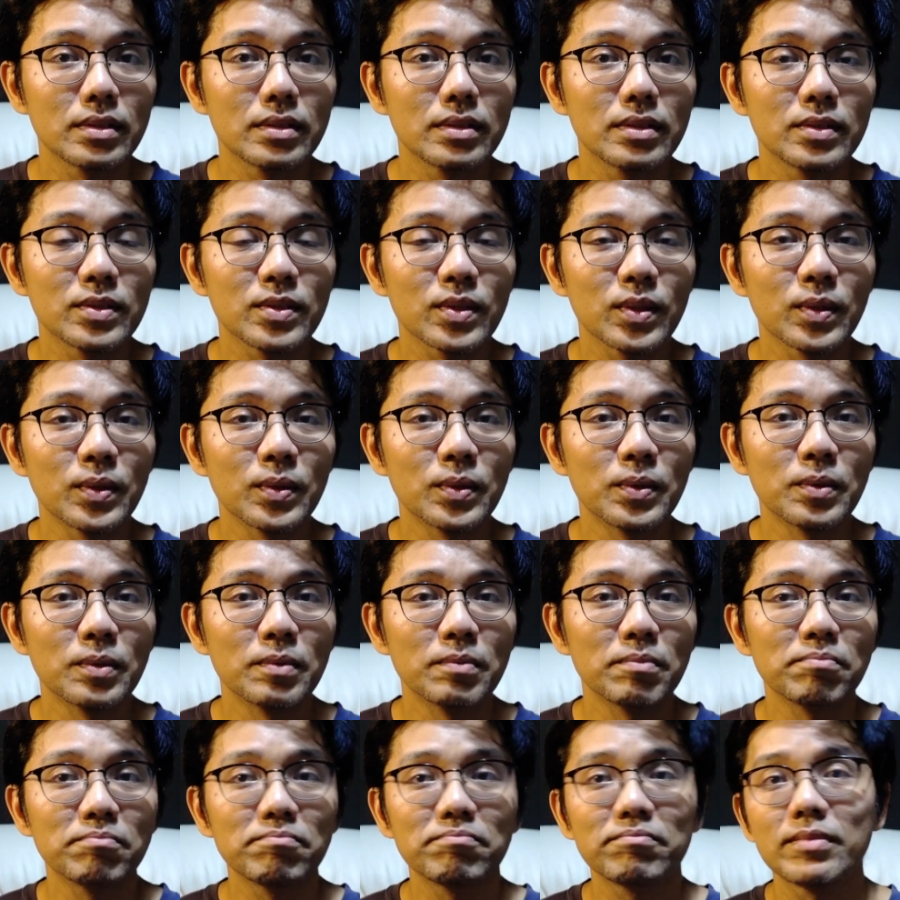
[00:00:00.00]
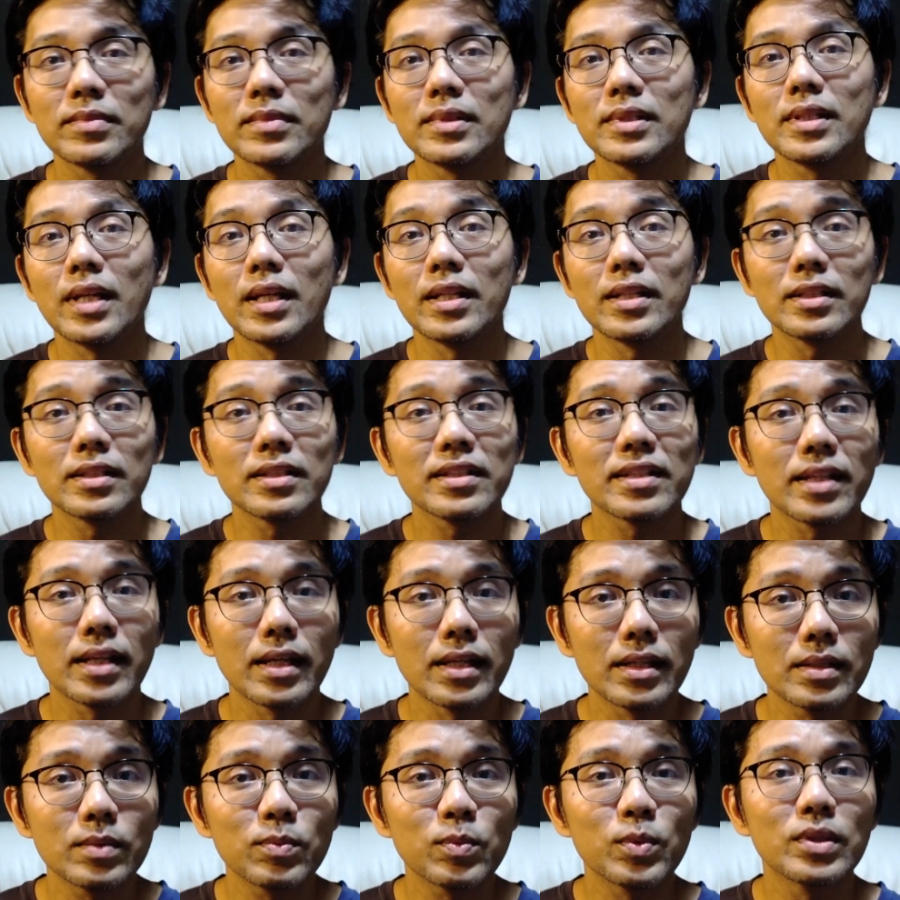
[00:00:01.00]
So until
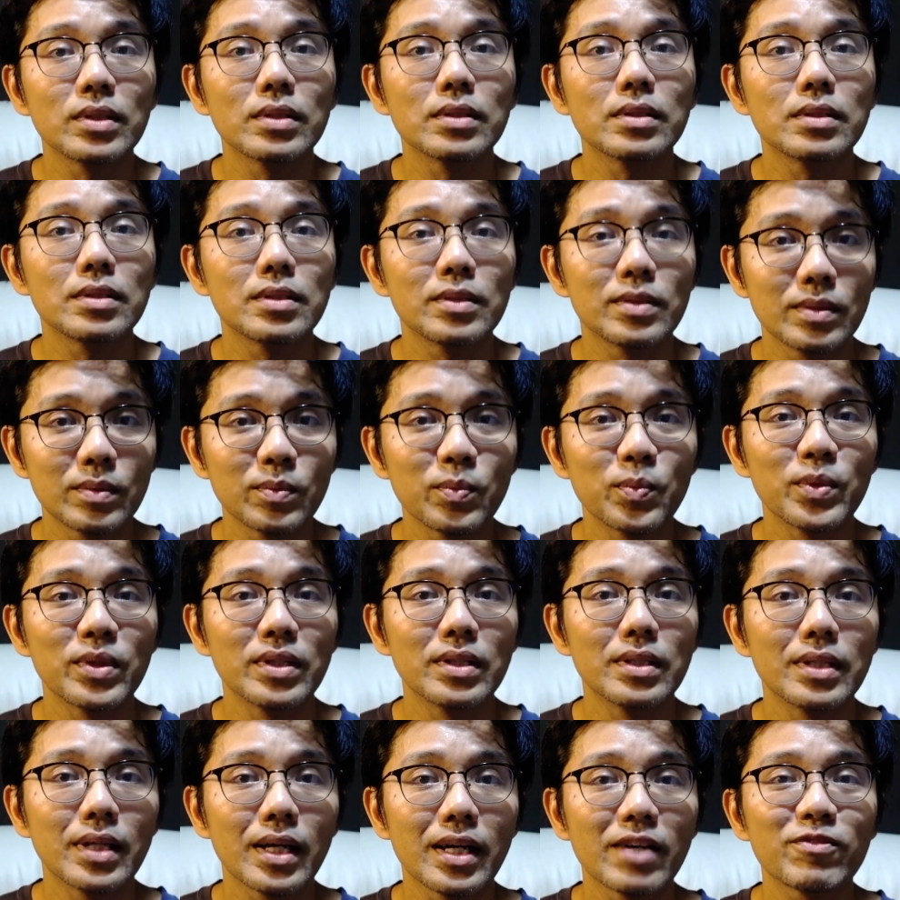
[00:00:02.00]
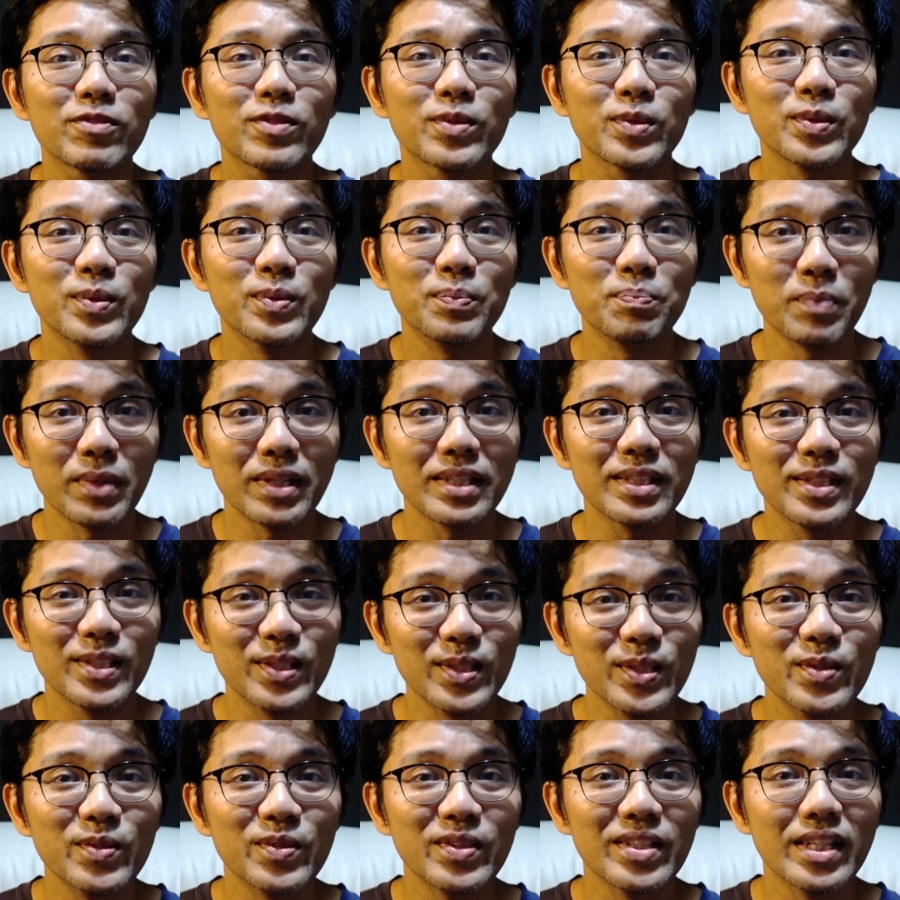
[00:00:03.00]
then, we we have to make do
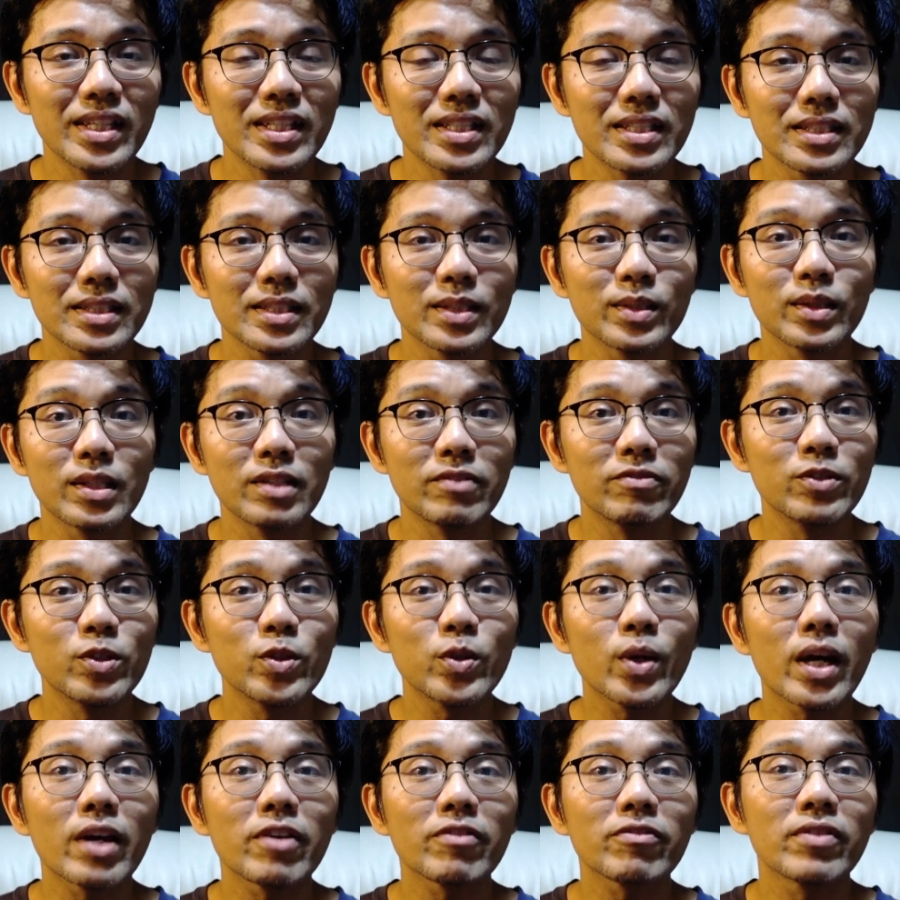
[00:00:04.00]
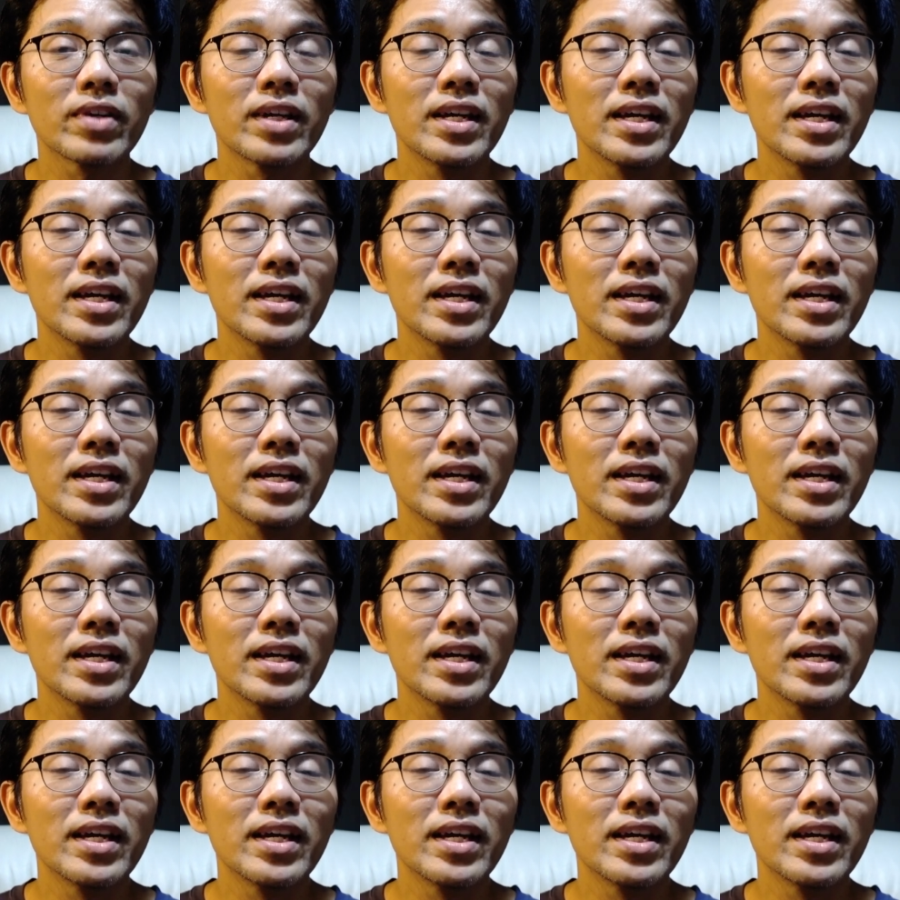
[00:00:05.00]
with this. So if you have